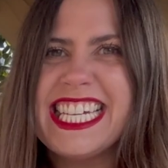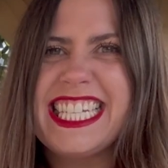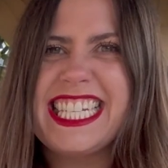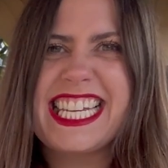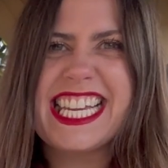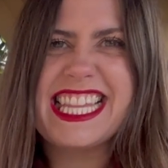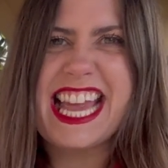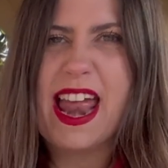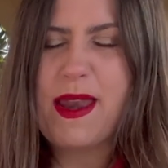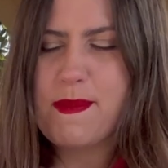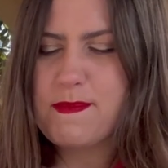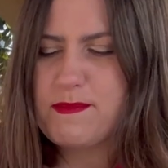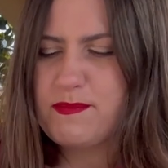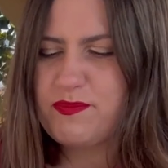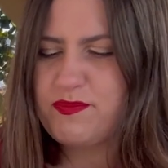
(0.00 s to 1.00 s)
to get that
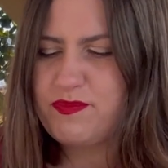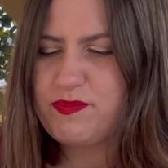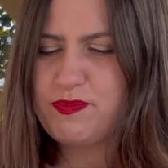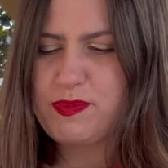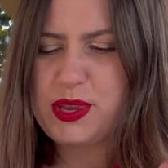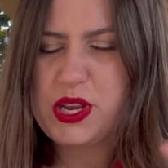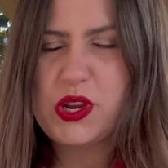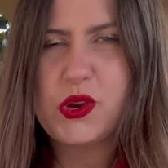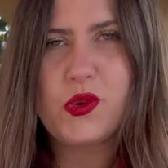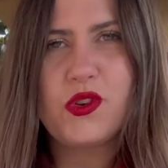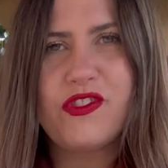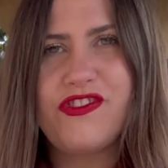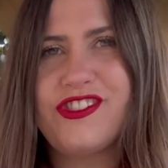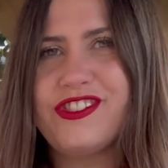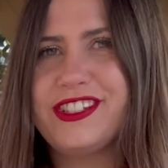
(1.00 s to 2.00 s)

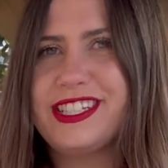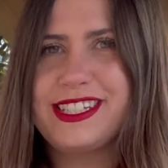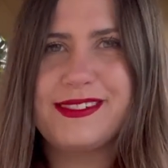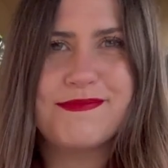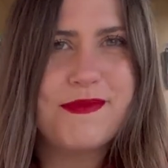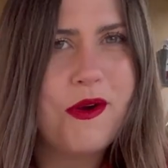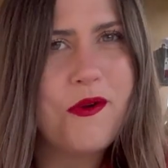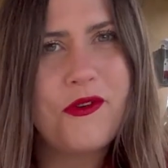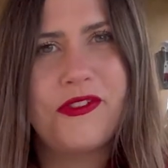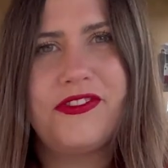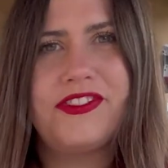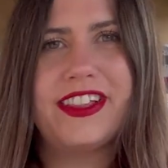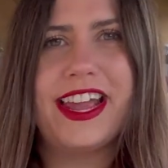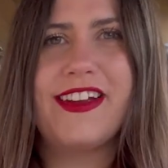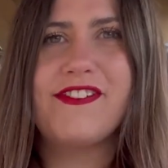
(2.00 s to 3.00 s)
beautiful smoke
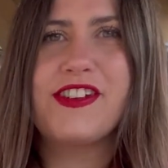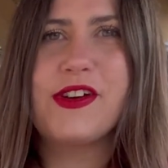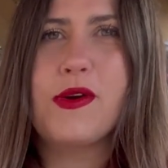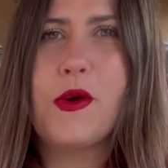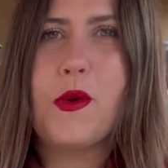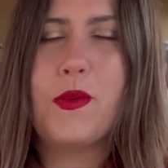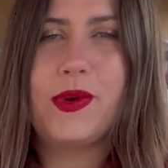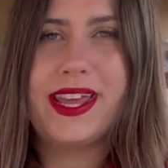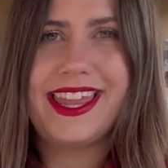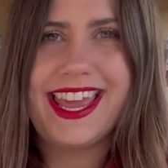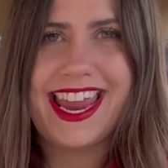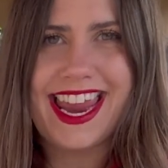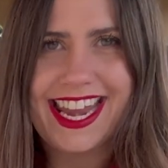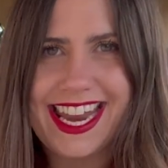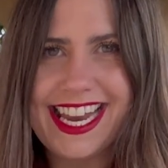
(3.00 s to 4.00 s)
flavor
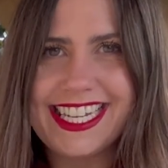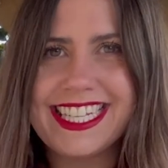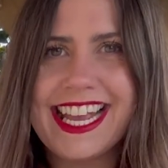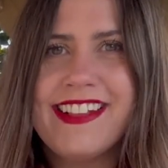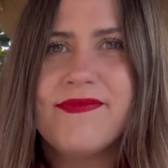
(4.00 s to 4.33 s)
within it,